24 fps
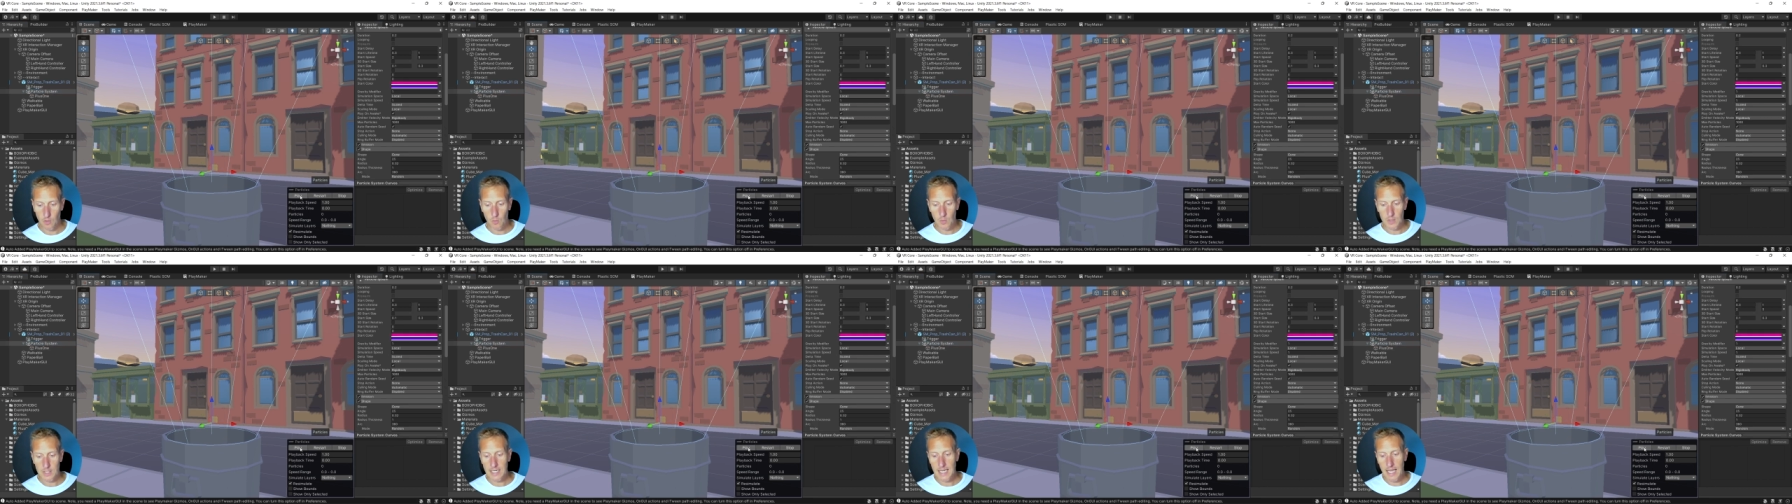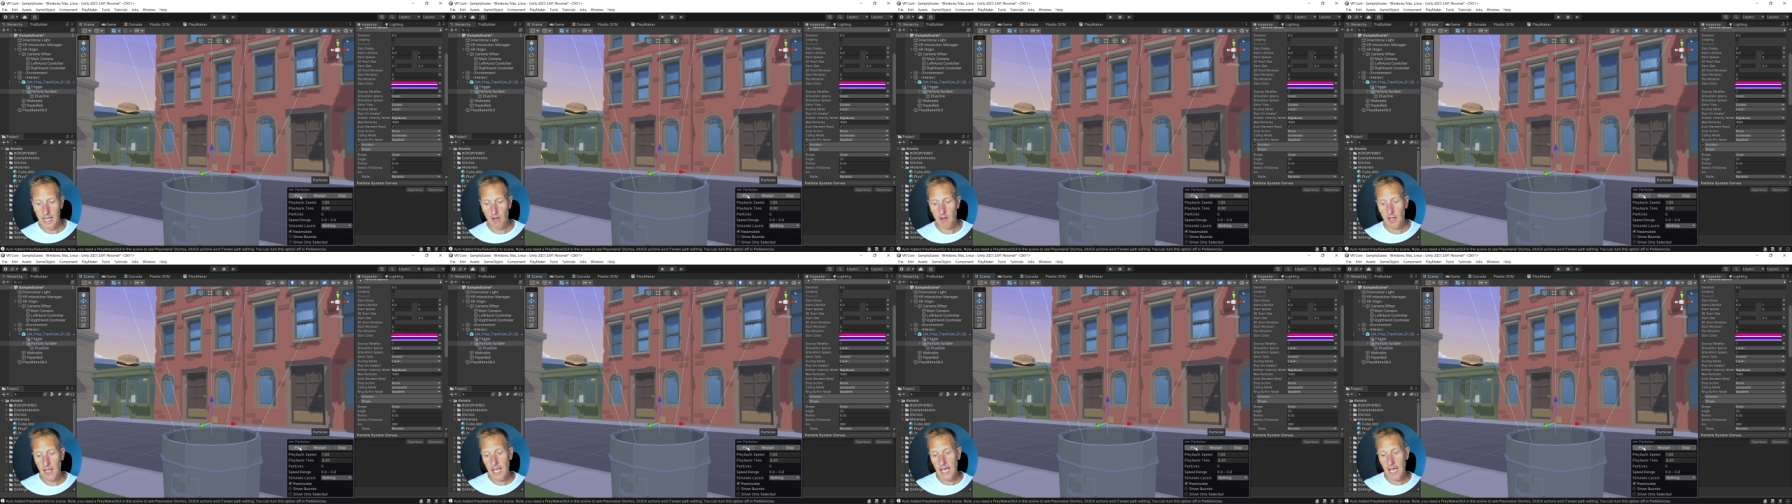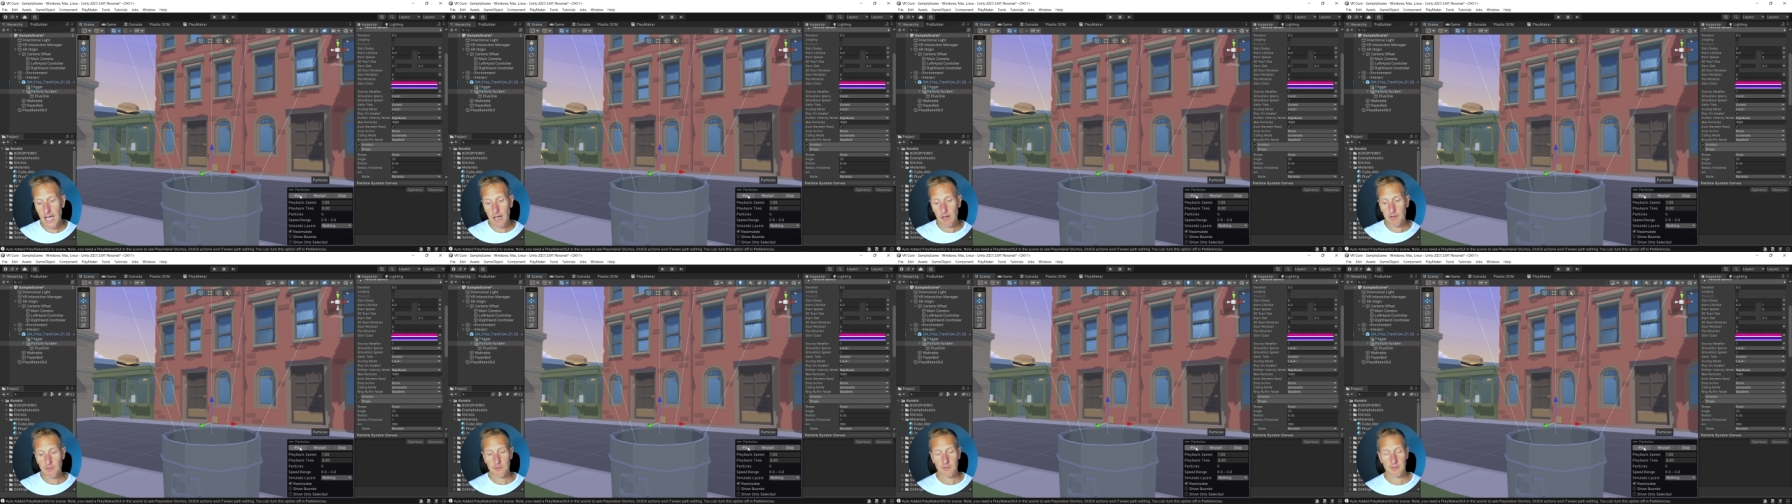We now
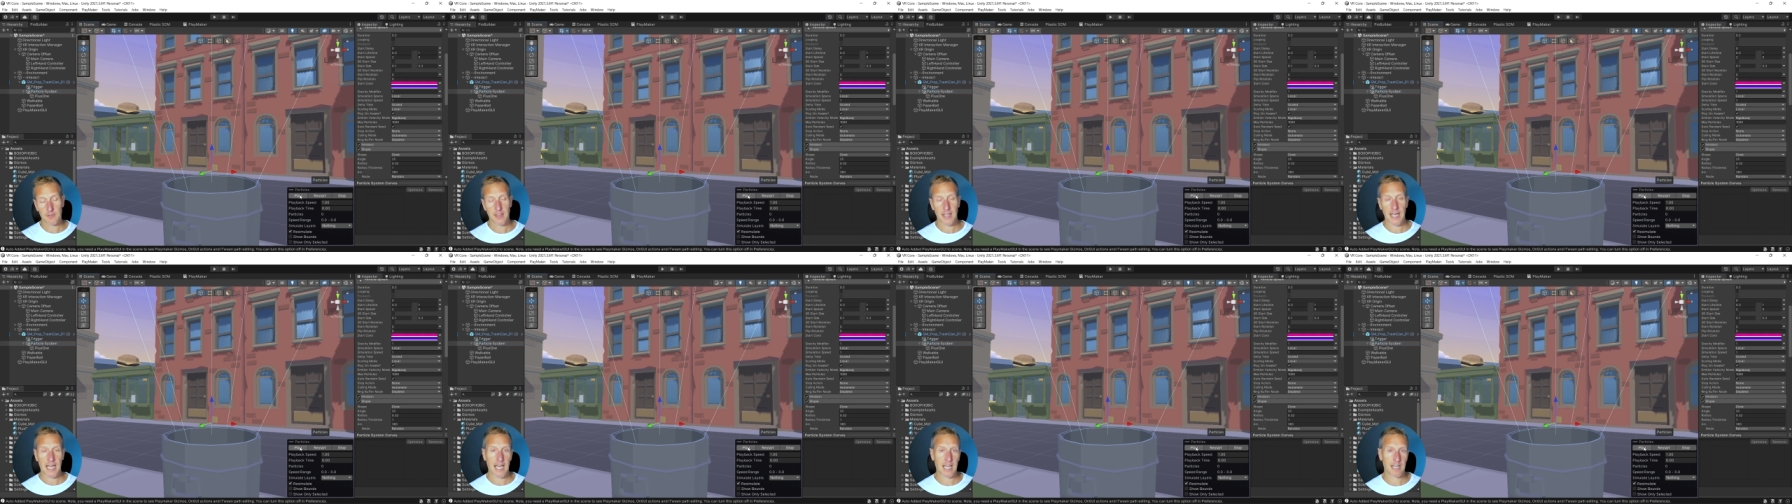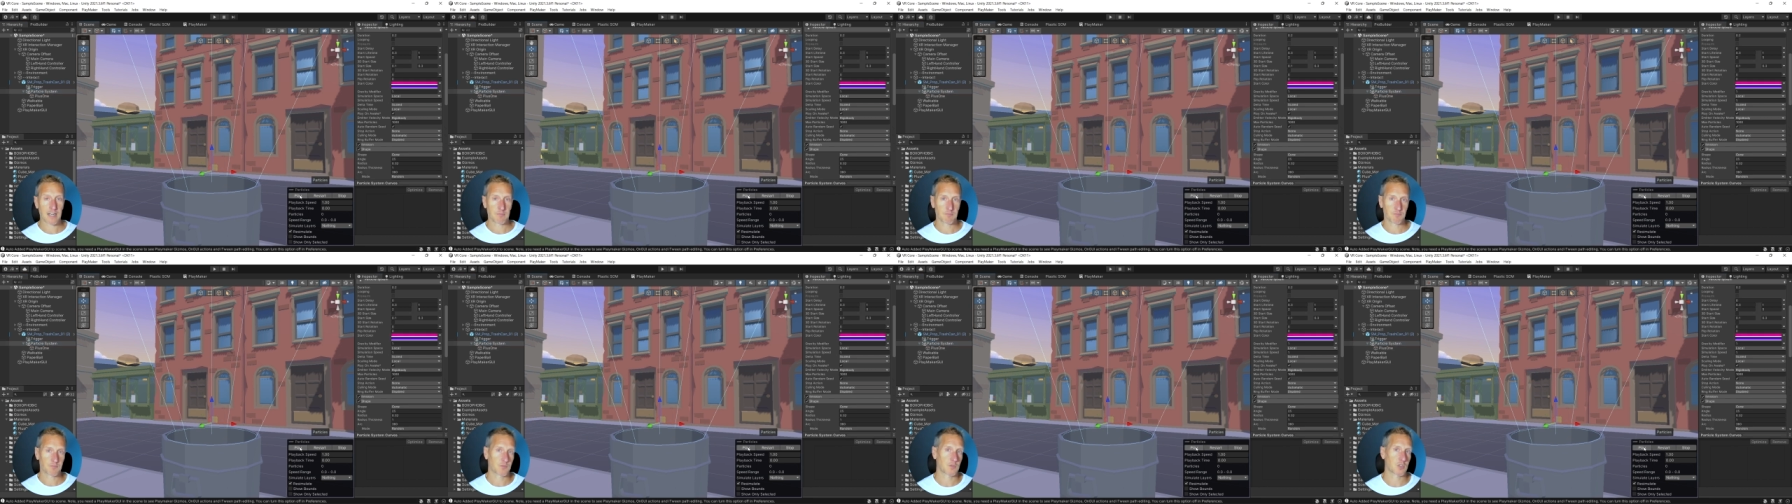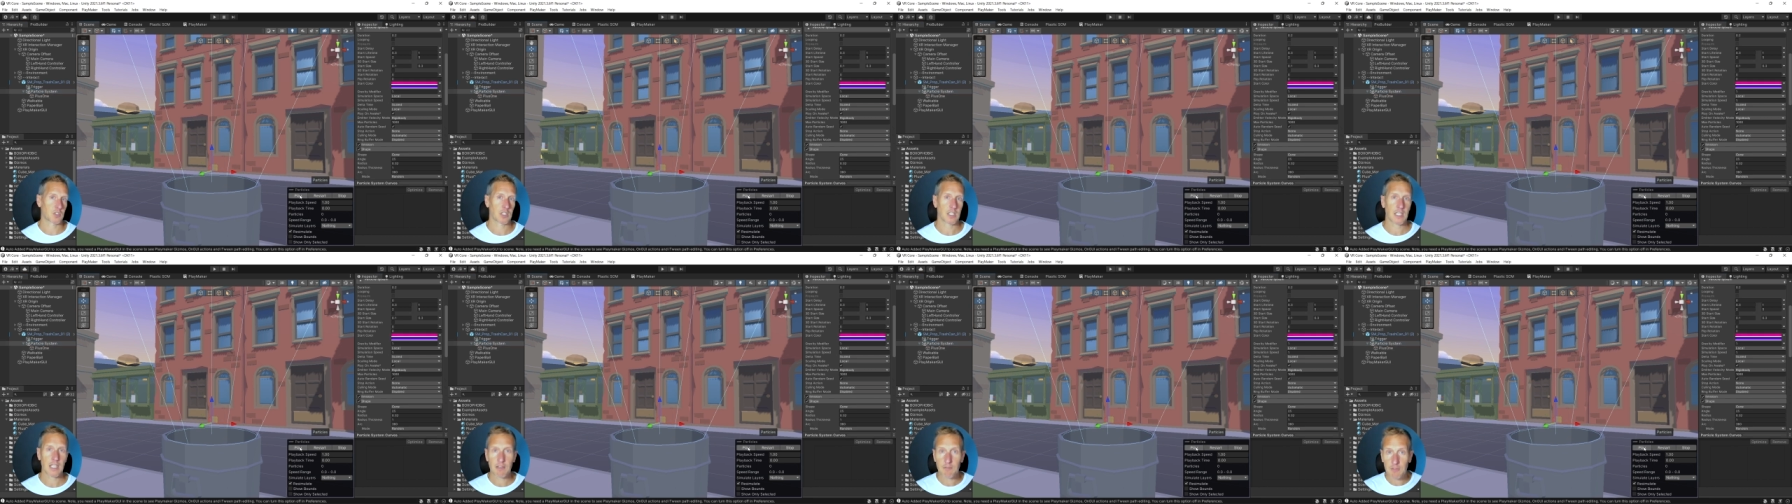have that
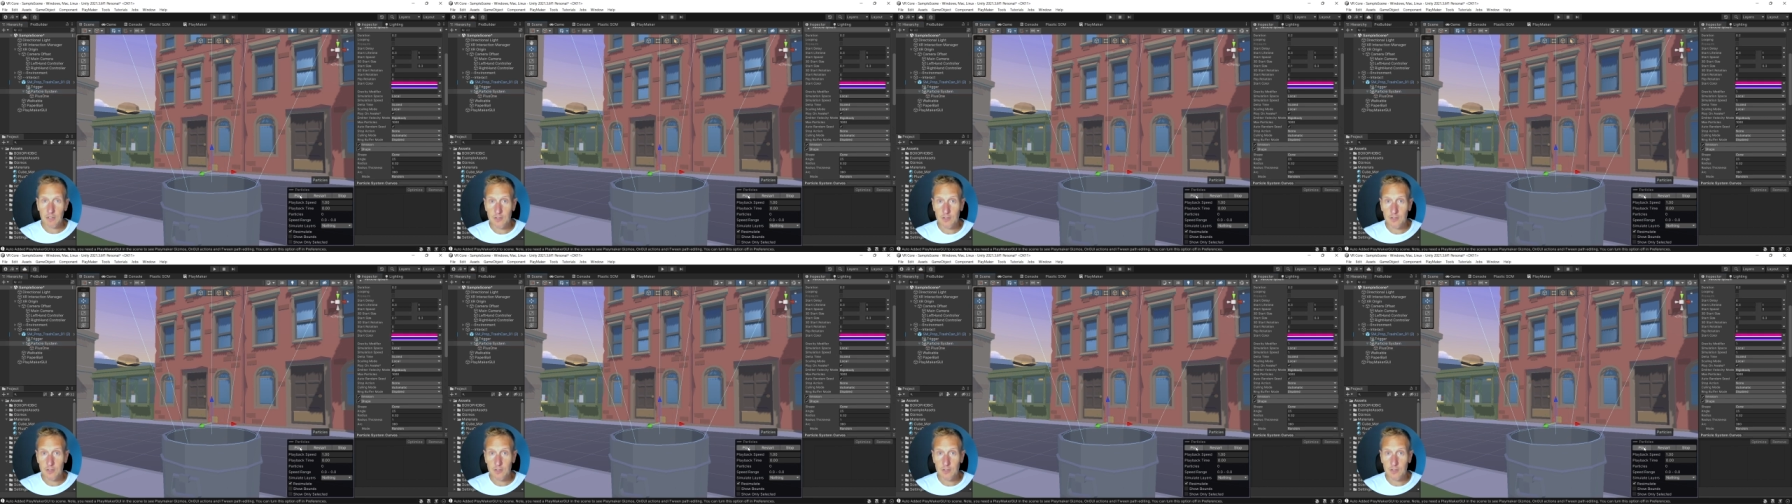to give